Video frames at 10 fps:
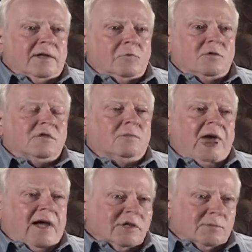That was the
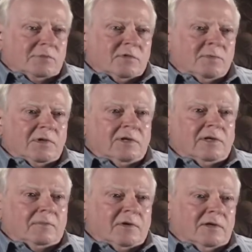maximum speed
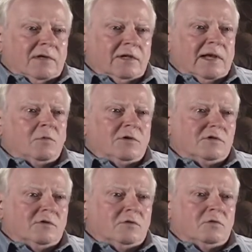limit, and that
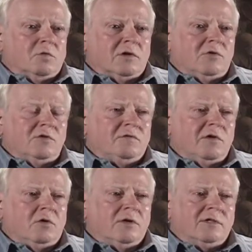was to reduce
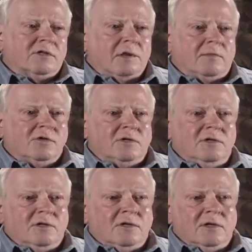fuel consumption
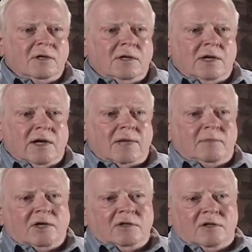and
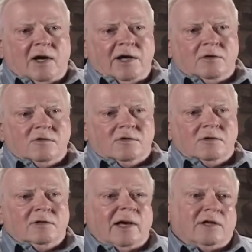make the tires
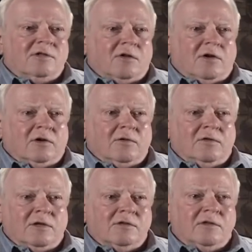last longer and
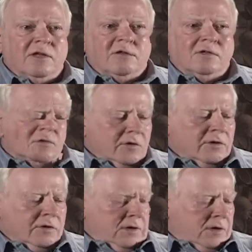things of that sort.